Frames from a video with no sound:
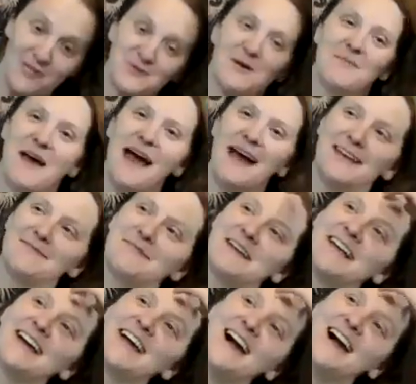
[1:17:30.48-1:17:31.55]
it back at
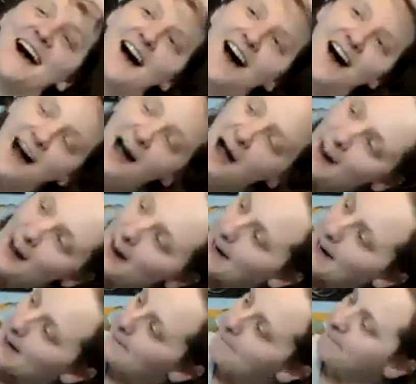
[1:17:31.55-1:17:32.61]
me.
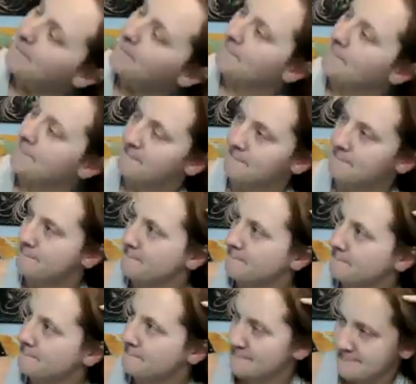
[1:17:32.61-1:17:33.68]
Um,
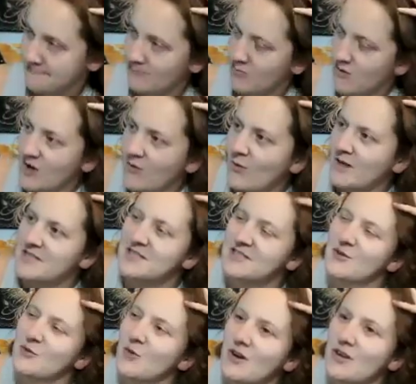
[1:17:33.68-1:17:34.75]
what does
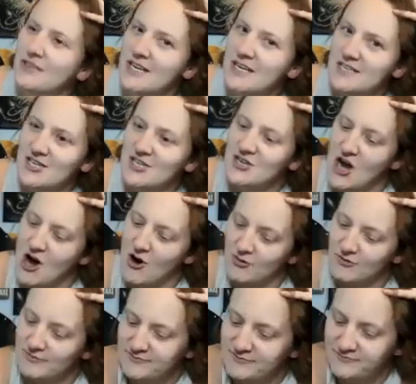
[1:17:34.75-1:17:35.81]
the world need to
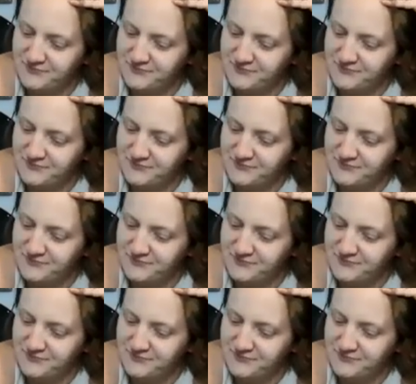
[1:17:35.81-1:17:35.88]
know?